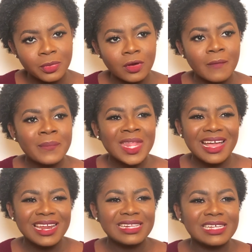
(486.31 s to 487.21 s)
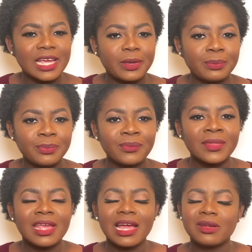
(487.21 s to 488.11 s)
But at that time,
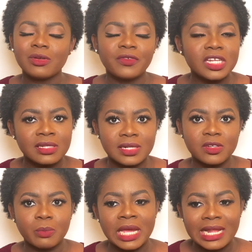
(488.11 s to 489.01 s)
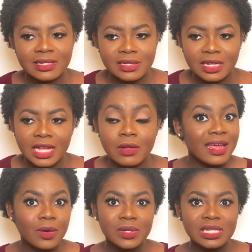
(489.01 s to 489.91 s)
I had not finished setting up my AdSense account,
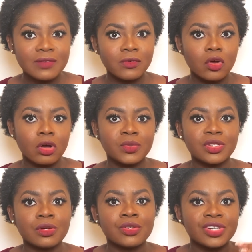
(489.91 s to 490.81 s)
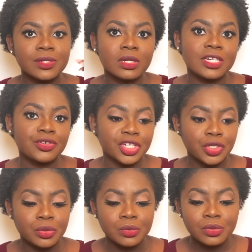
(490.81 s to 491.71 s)
and I wasn't even up to the $100
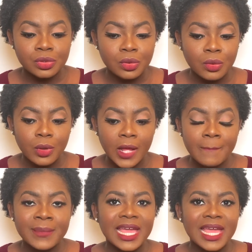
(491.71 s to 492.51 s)
threshold, so